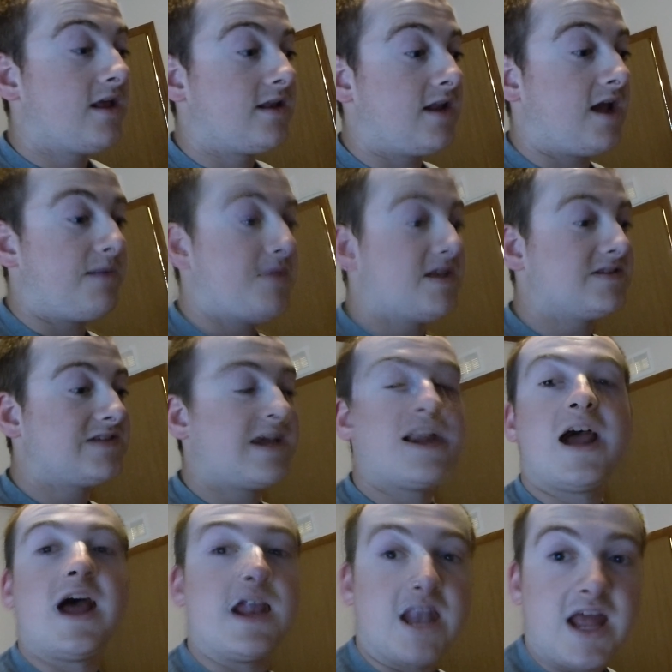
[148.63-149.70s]
Now, I'm not saying
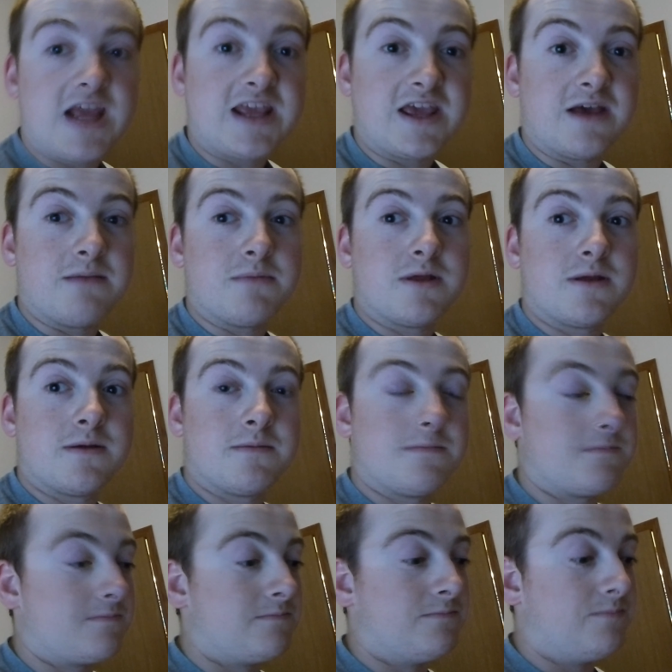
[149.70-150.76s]
I like him,
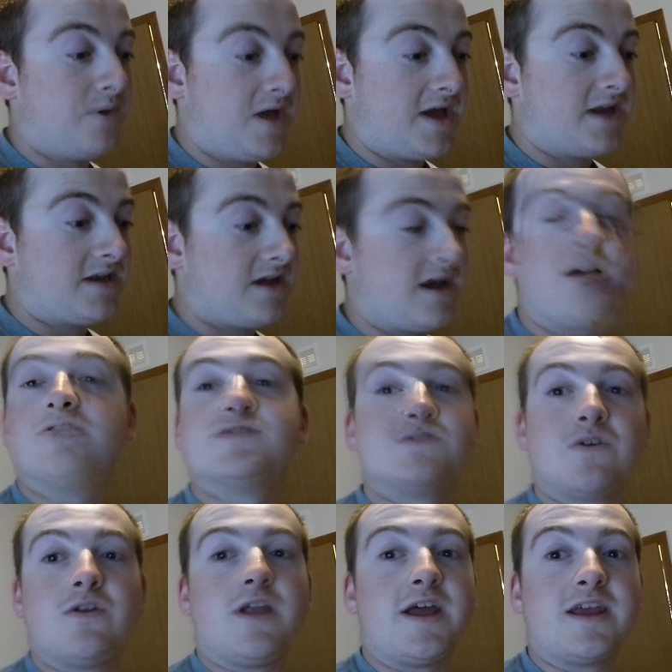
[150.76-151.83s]
but I also
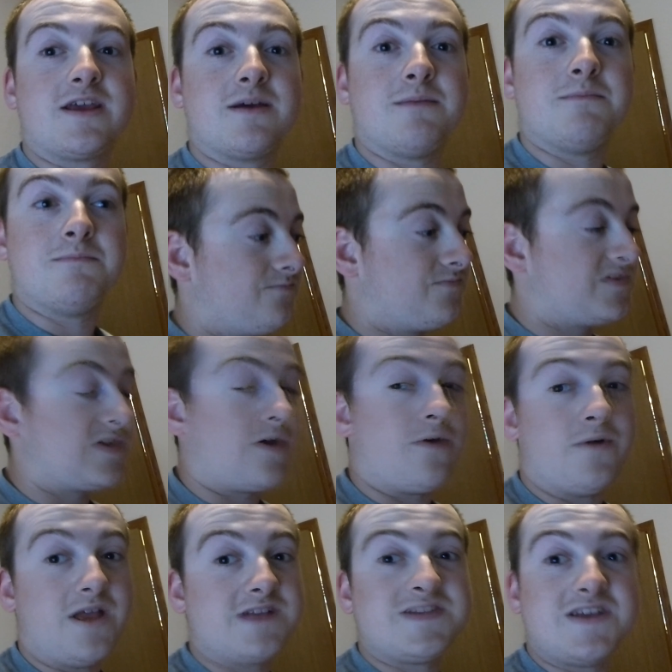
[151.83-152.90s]
don't like him.
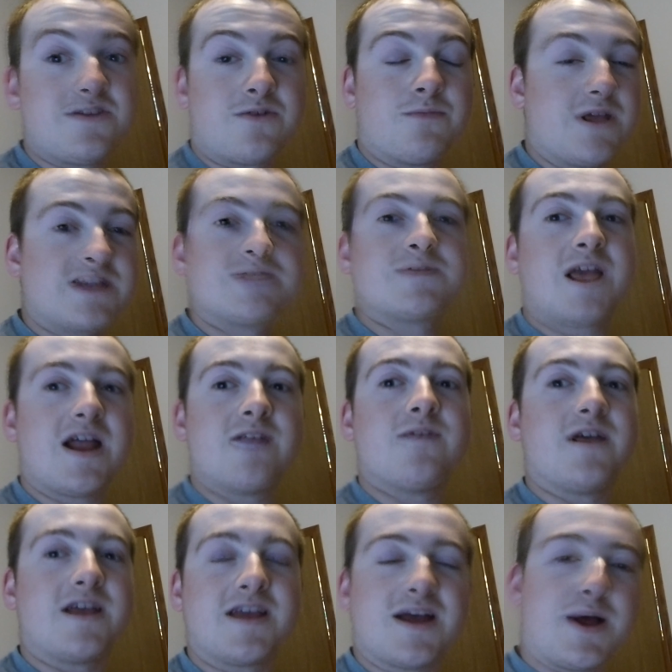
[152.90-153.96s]
So it's kind of
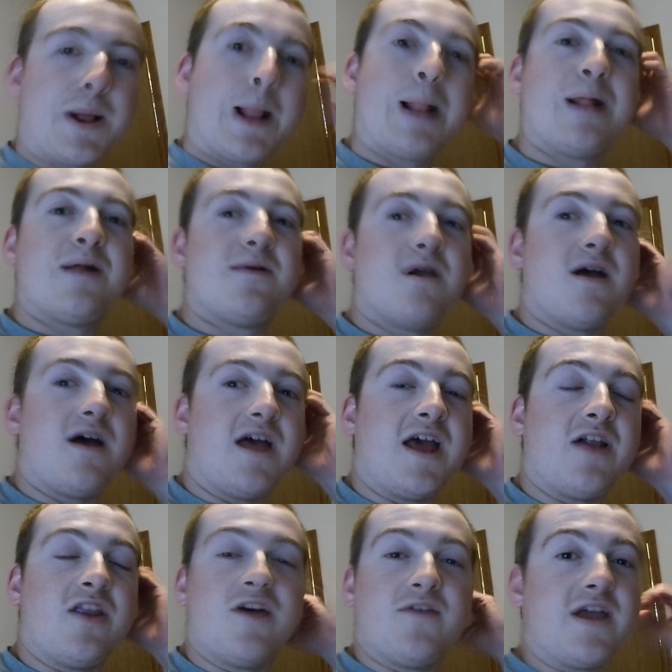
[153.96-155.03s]
like a
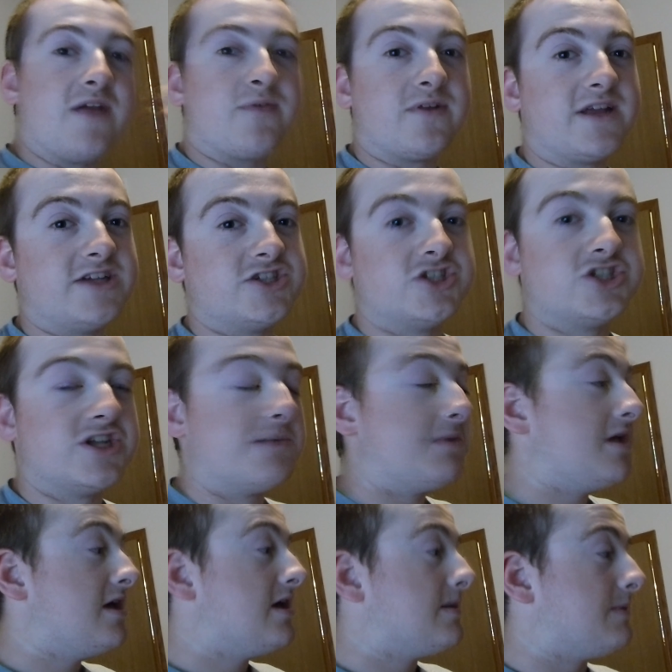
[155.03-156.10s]
love-hate relationship.
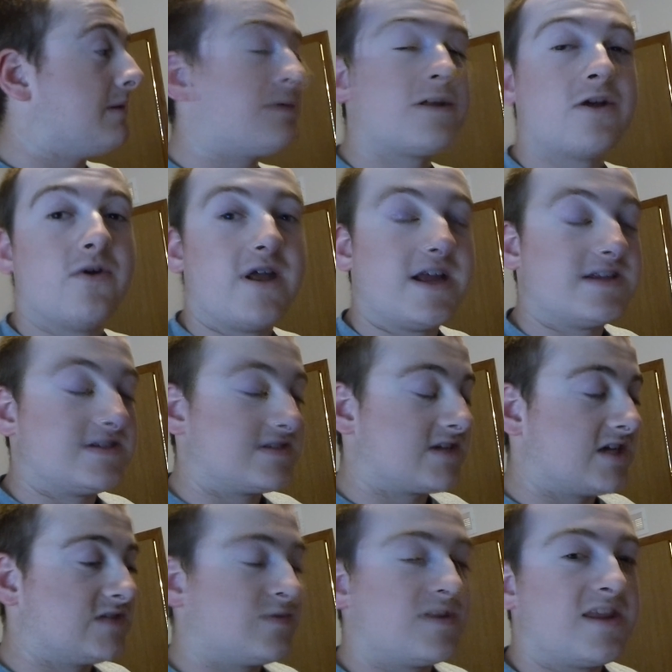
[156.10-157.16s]
But I'm gonna go ahead and
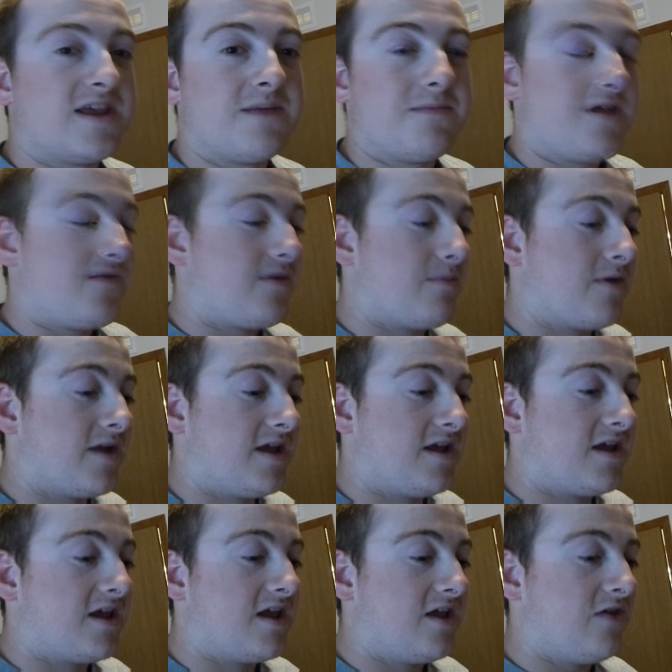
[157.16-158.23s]
discuss with him,
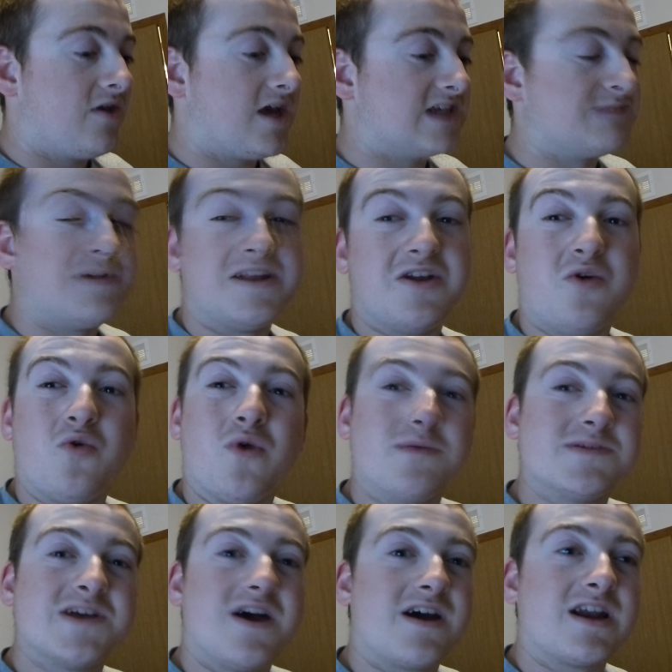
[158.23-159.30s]
everybody. You guys may know who I'm
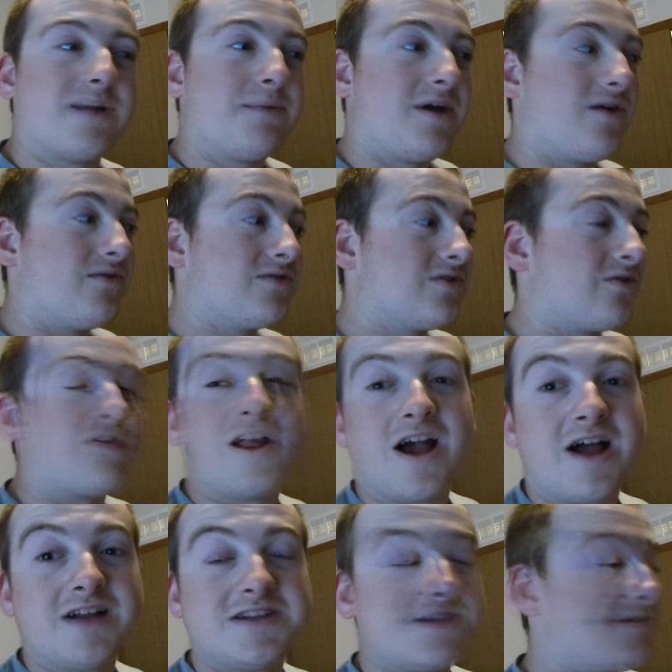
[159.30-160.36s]
talking about or
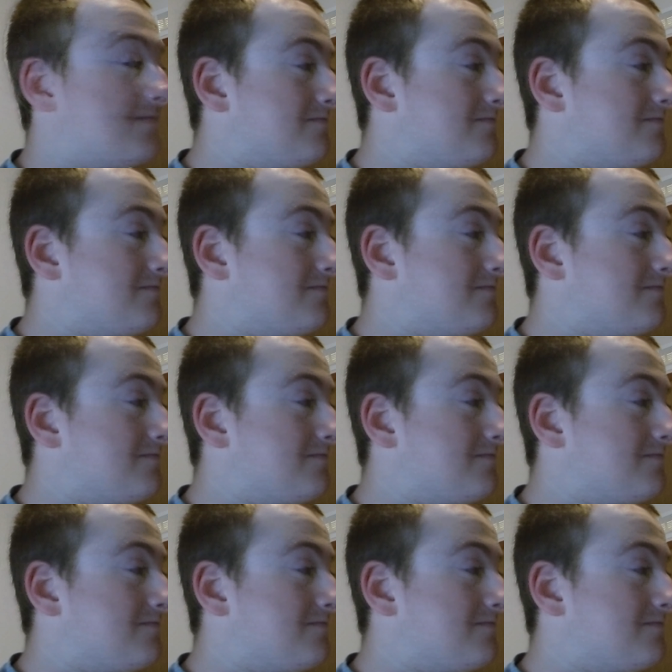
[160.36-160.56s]
not.